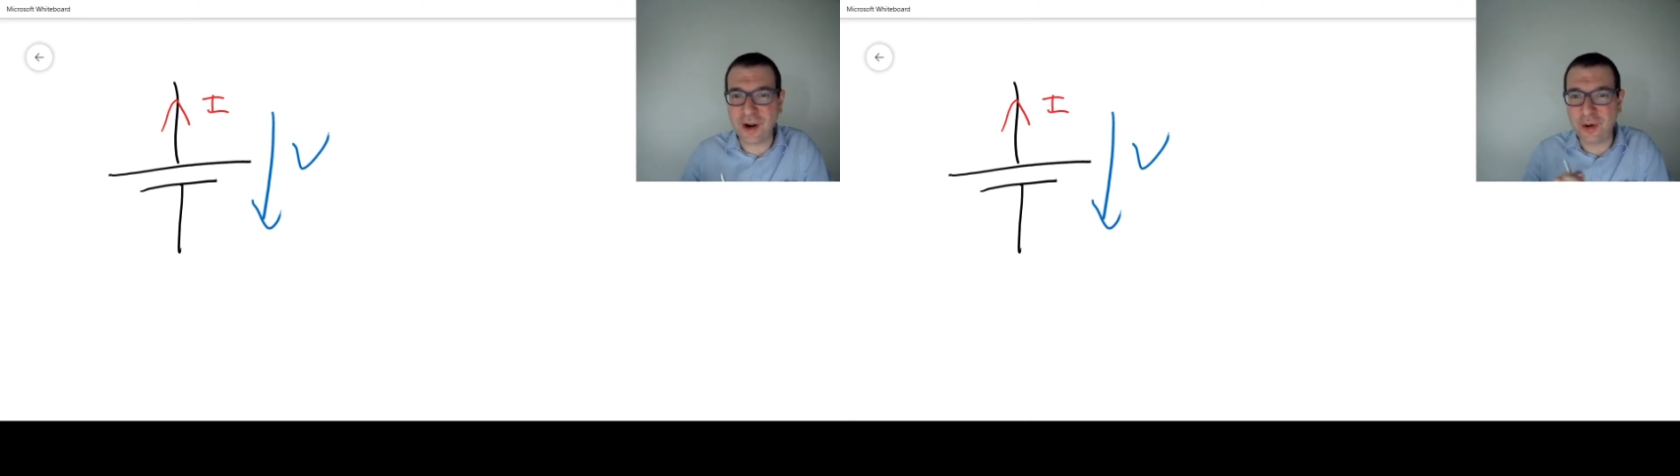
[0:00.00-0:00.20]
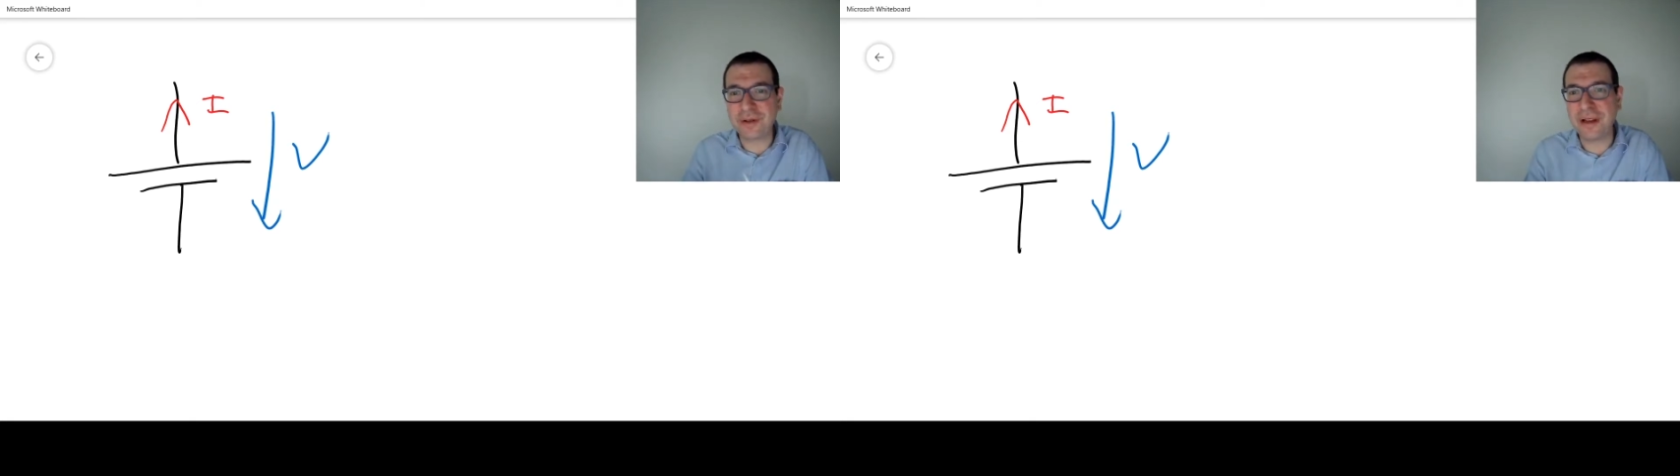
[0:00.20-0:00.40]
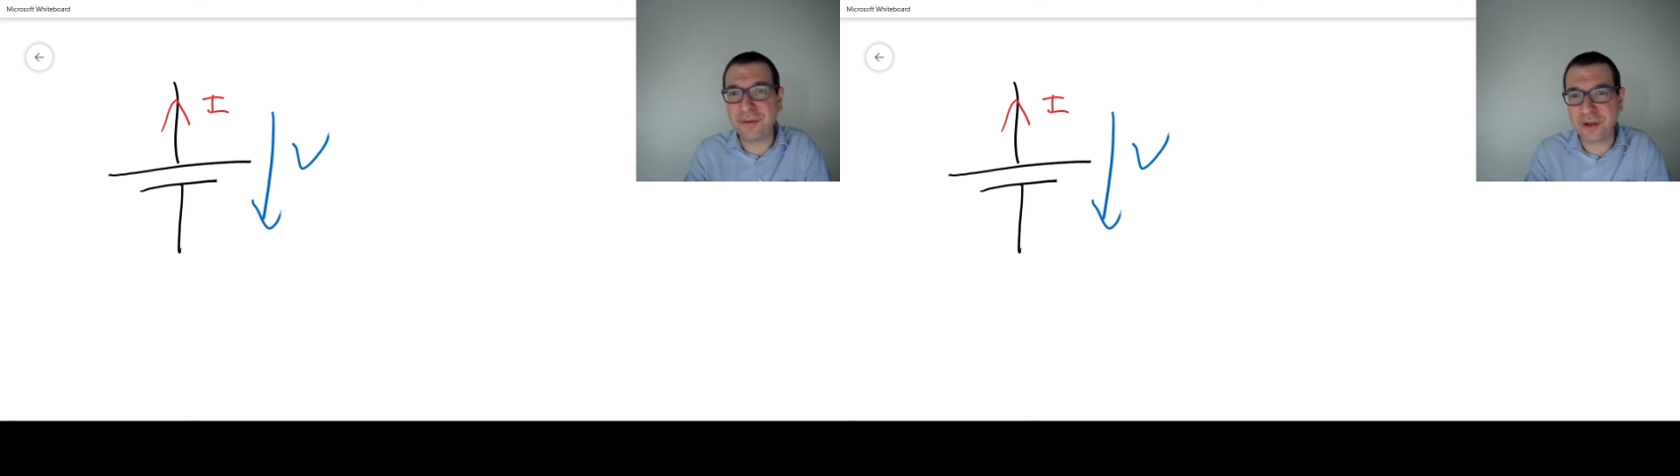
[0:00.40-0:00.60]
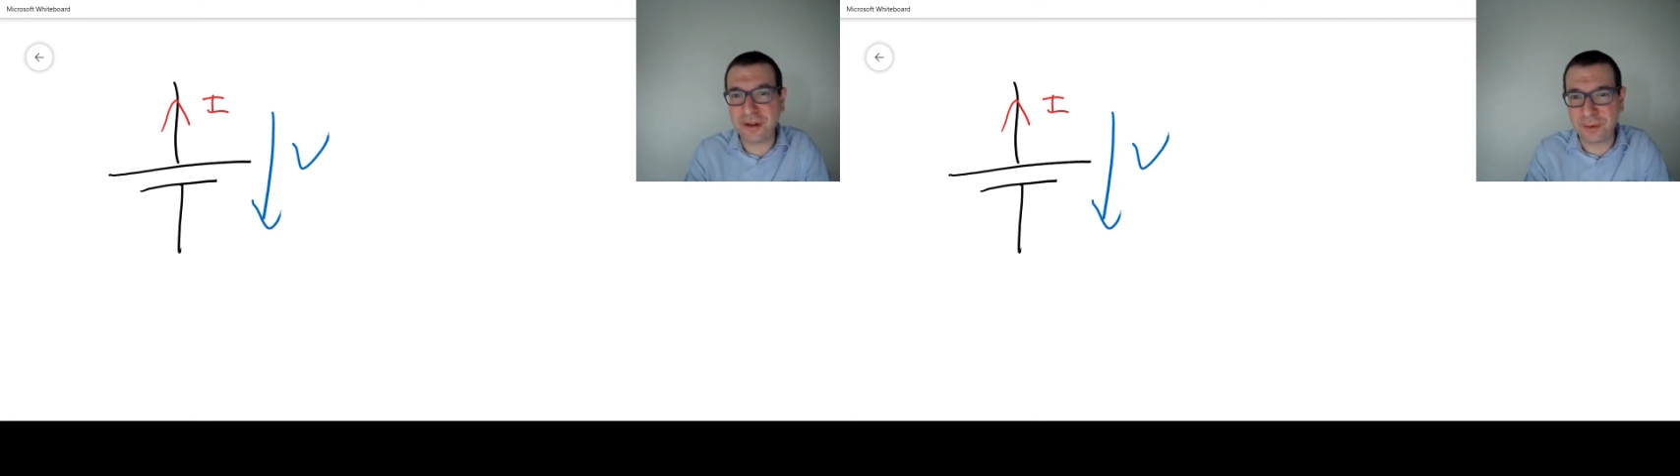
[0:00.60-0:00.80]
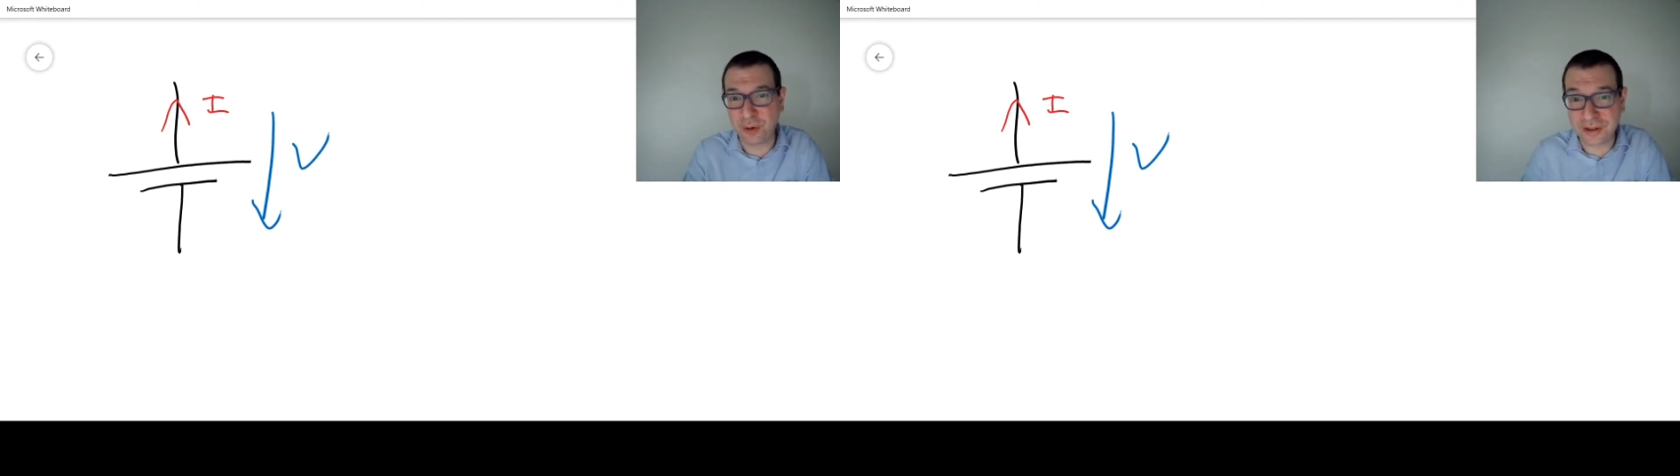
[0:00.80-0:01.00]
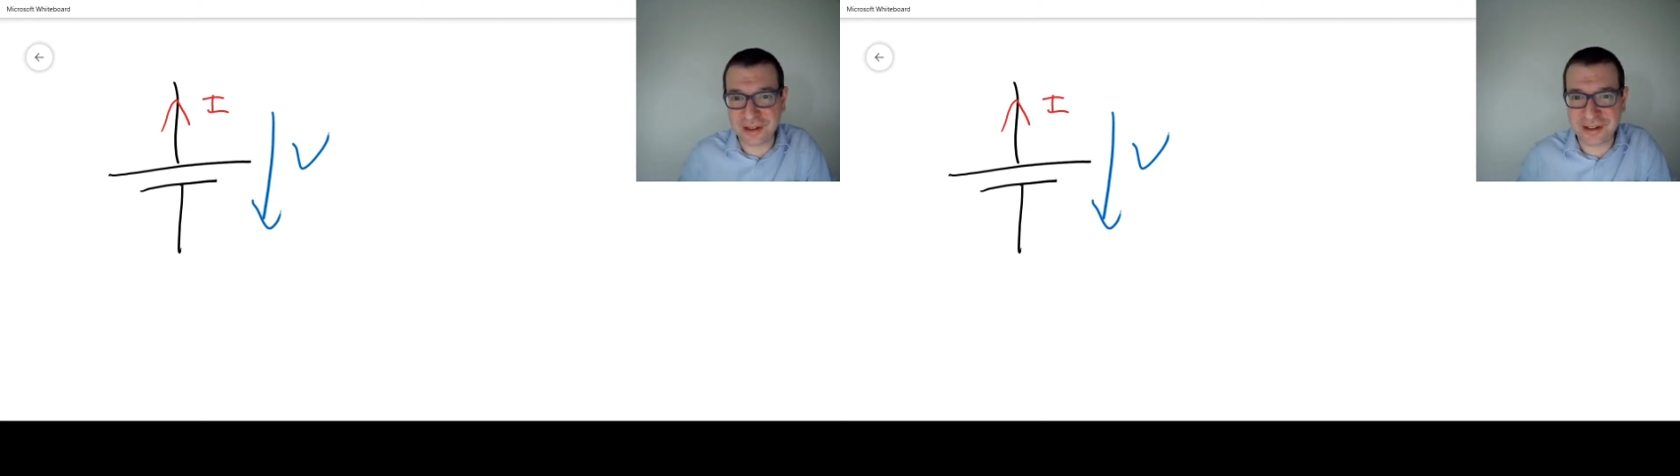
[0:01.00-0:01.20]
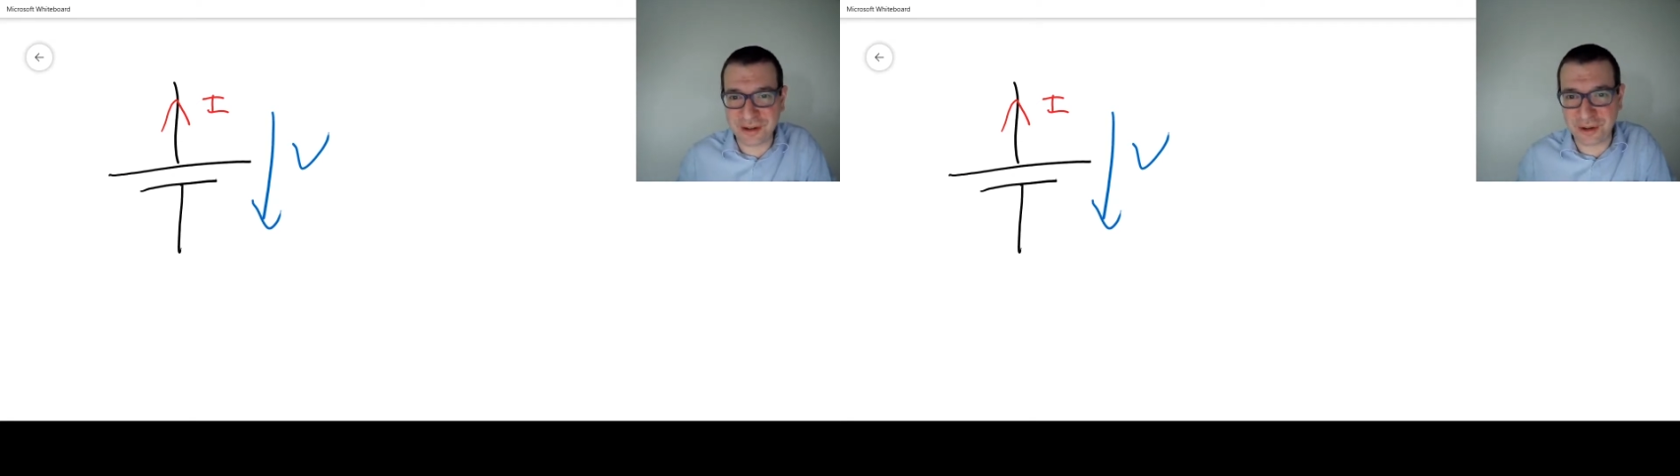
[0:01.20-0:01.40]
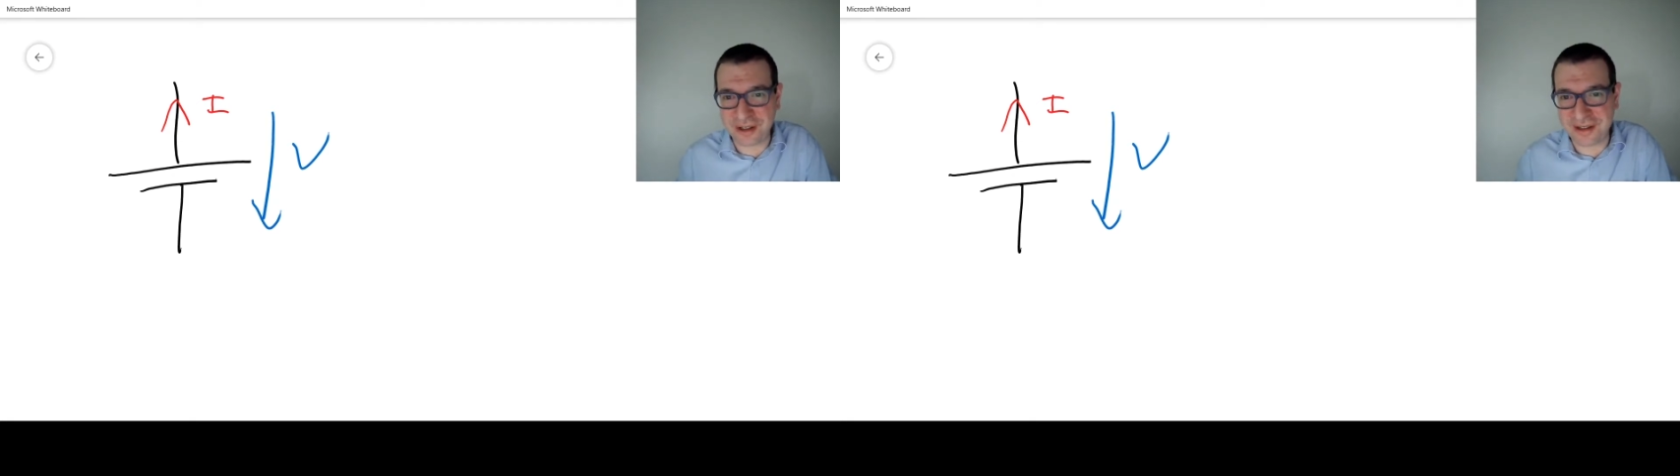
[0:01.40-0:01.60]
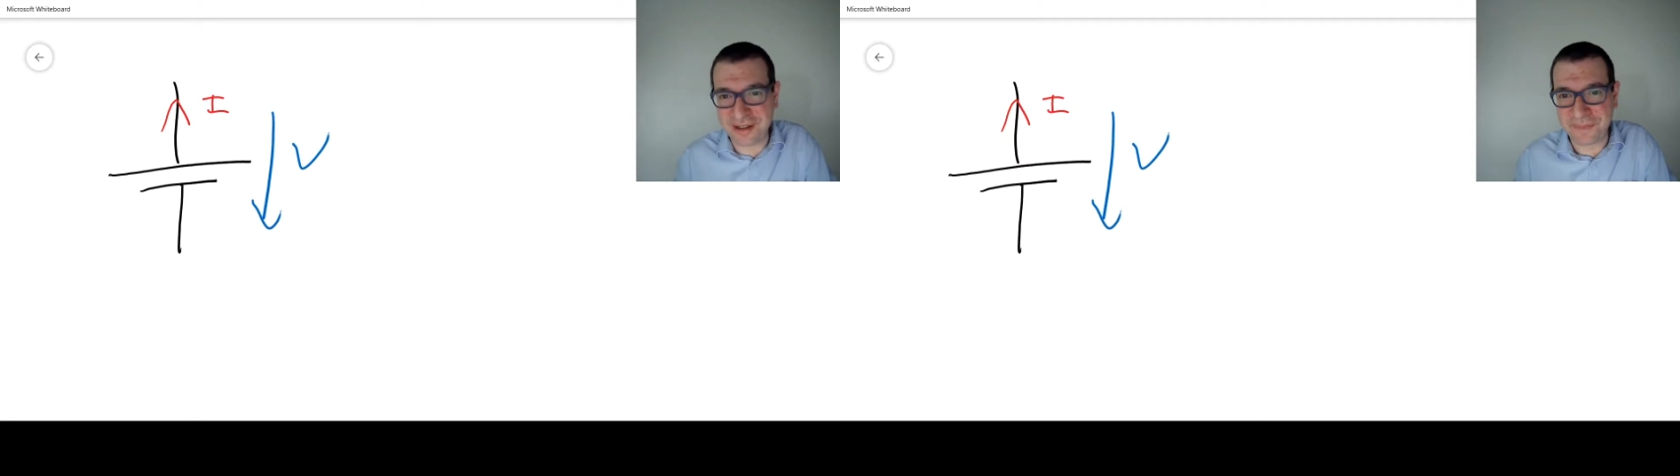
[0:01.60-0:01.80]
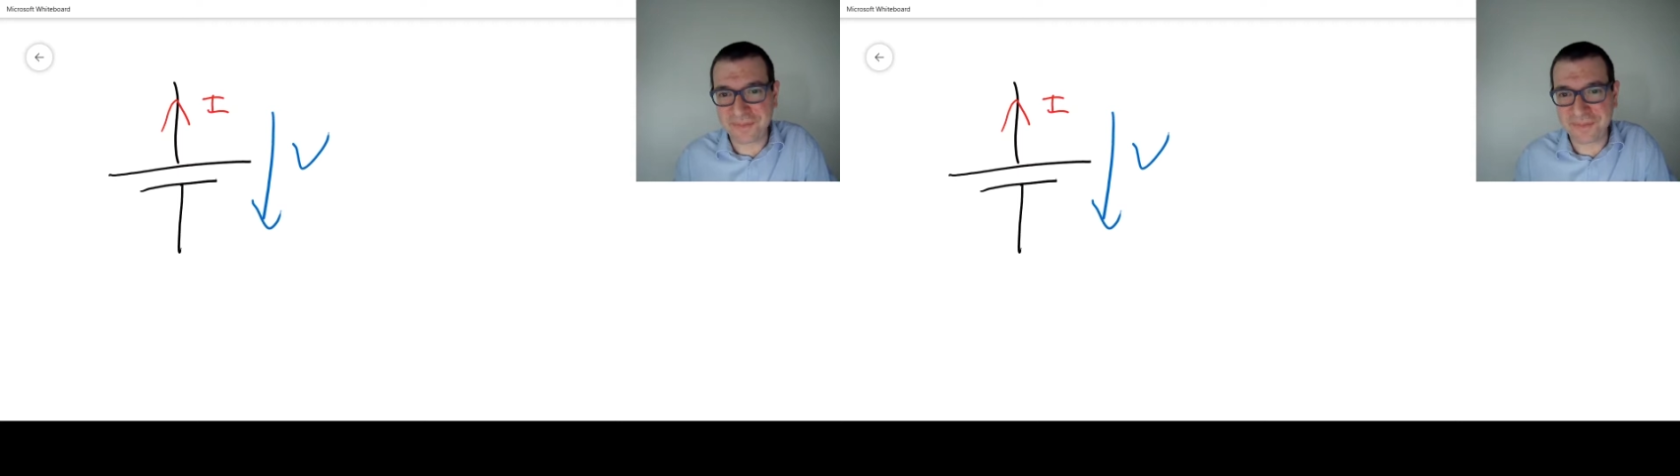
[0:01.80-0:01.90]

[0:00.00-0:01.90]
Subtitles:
only for the voltage source.